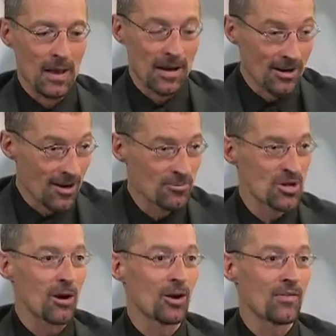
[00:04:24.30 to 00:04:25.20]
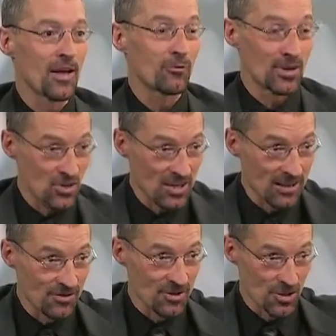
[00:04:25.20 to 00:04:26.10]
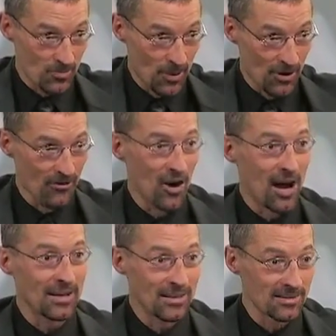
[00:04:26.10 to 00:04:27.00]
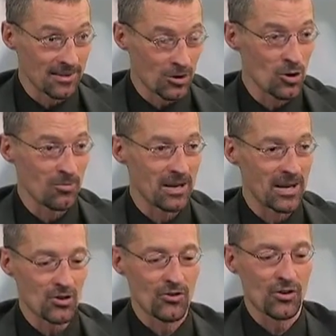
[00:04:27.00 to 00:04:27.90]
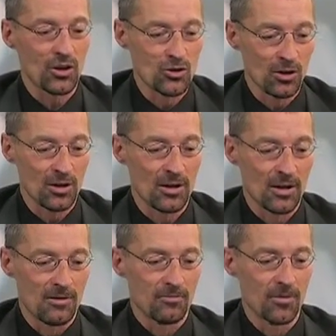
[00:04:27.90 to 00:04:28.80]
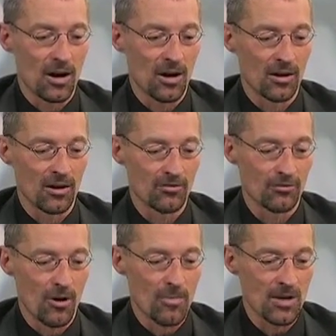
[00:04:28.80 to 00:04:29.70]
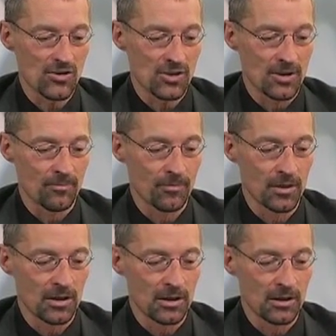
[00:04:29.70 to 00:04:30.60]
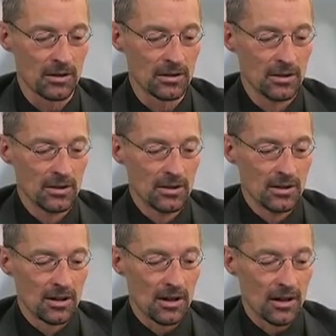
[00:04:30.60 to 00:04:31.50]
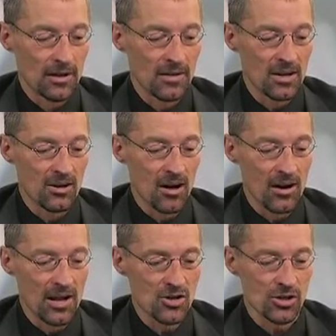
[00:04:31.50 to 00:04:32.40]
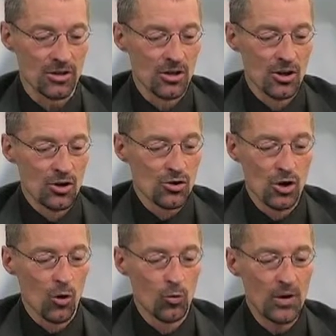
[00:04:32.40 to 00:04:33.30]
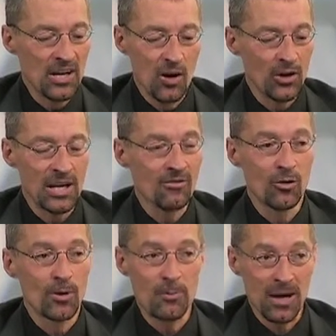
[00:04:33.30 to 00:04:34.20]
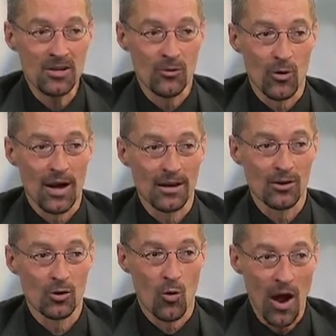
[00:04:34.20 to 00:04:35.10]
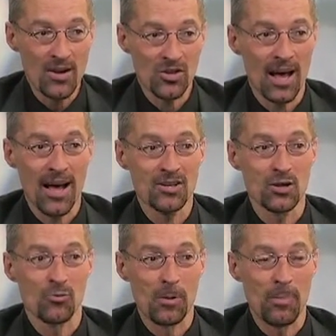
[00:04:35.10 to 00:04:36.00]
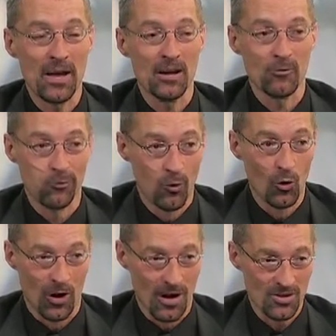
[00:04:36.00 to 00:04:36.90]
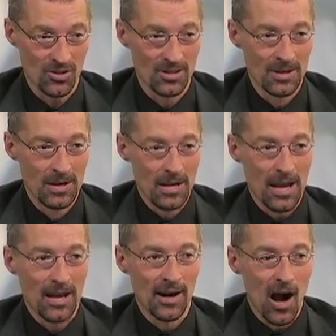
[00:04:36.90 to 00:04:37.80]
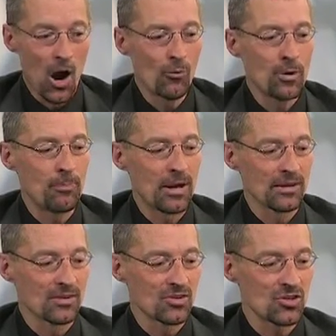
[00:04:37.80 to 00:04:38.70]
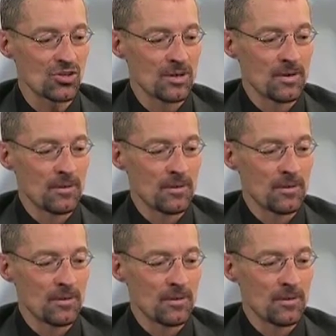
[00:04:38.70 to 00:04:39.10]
and comes out and then receives the Spirit of God into the human nature that he took um, uh, from us um, uh, uh, in the incarnation. So we don't even repent aright. Christ has to repent for us, and our repentance